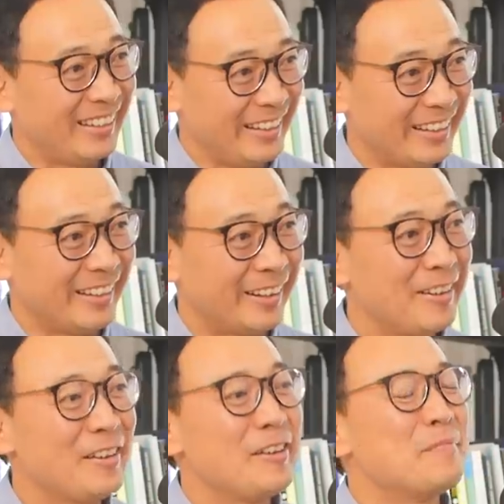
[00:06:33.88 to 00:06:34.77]
in
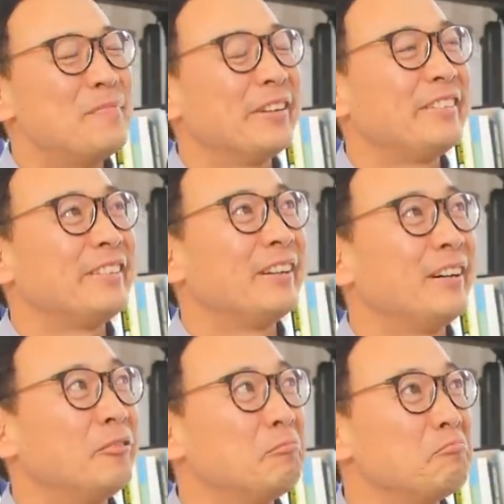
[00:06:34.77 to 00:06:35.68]
there, but
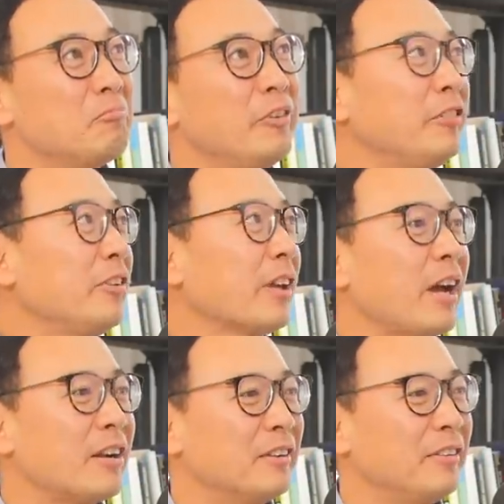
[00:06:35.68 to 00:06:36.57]
um, but just not
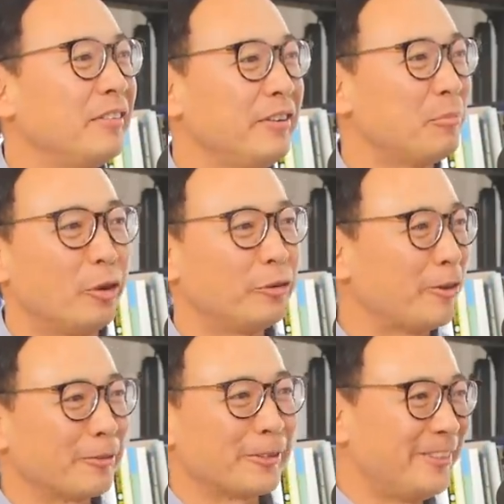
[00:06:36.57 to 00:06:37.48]
kind of the approach
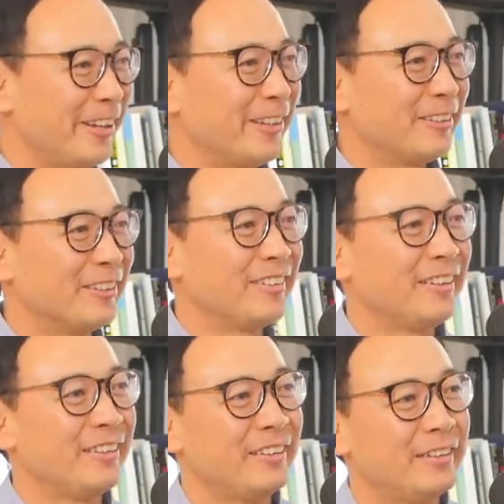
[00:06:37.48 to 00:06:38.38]
I was going to take in,
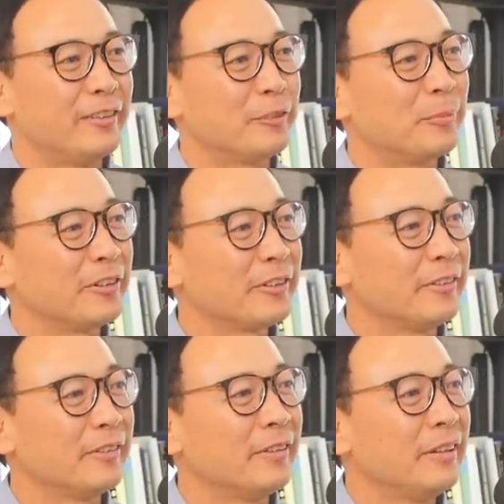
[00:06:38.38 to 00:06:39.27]
in in this book.
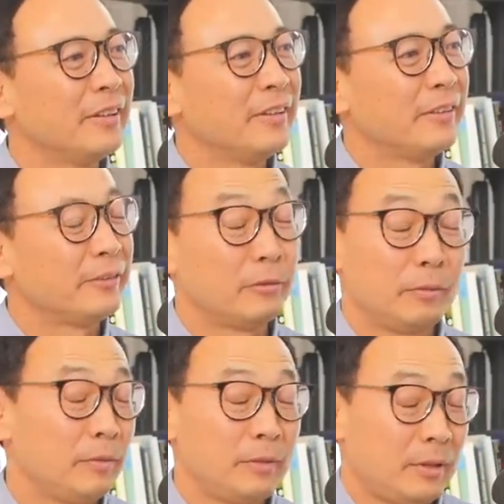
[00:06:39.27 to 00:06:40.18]
And
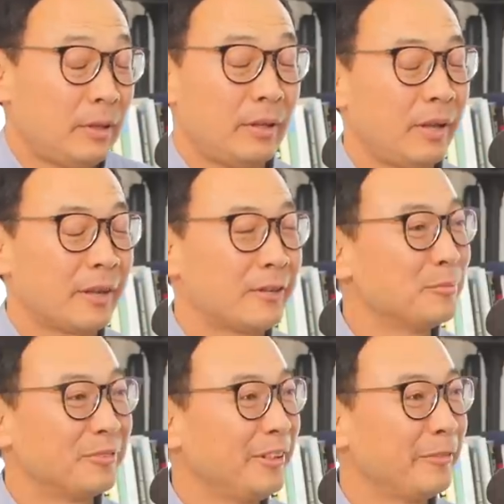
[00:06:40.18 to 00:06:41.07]
so uh, I
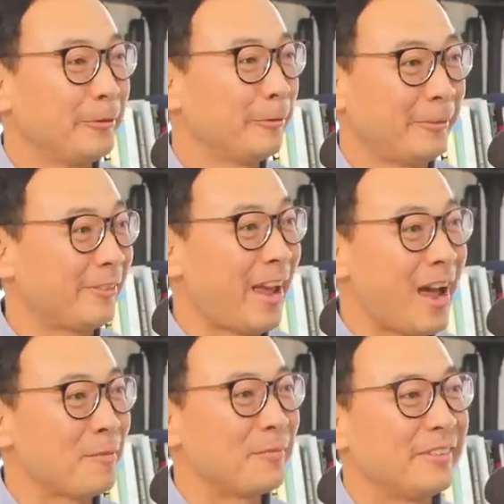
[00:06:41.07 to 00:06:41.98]
couldn't believe there was this
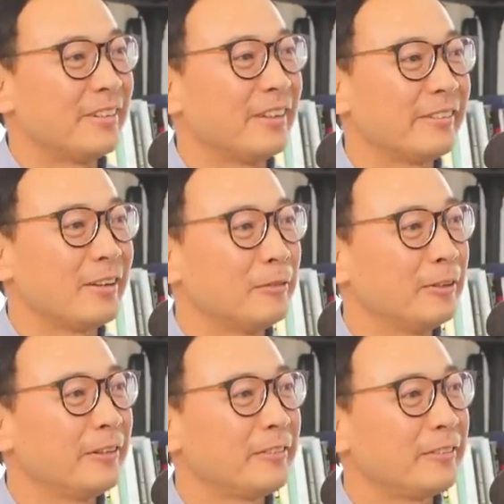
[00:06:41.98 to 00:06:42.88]
gap, and I thought, well,
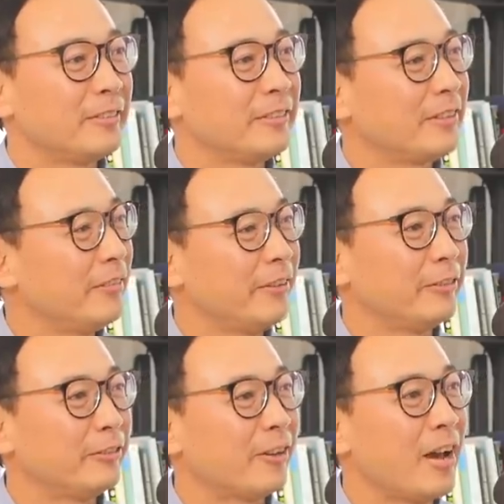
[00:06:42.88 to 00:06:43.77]
let's let's give this
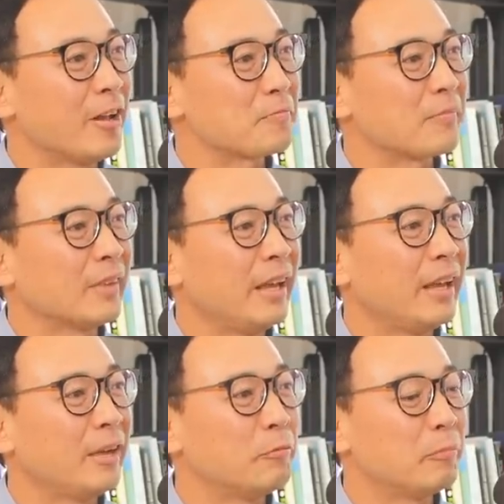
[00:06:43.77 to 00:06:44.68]
a shot.
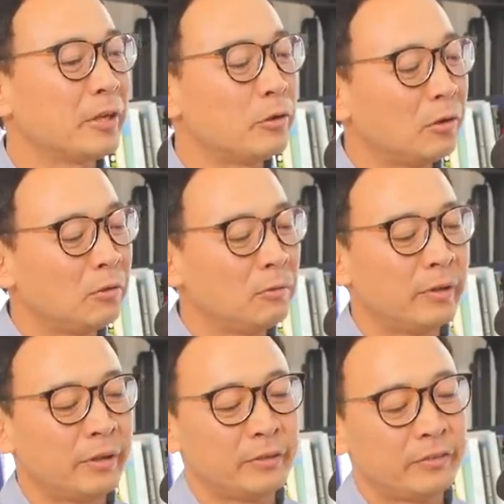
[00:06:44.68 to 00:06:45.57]
And my goal
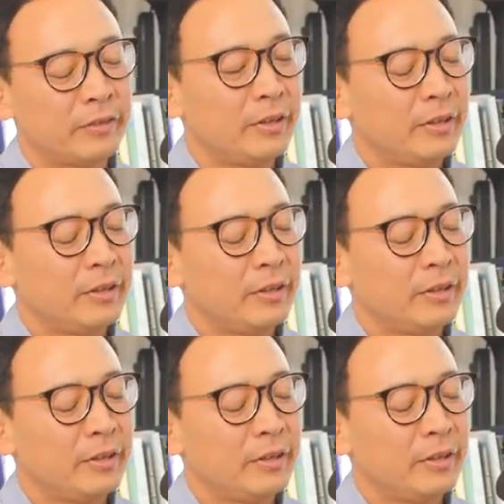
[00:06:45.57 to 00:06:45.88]
was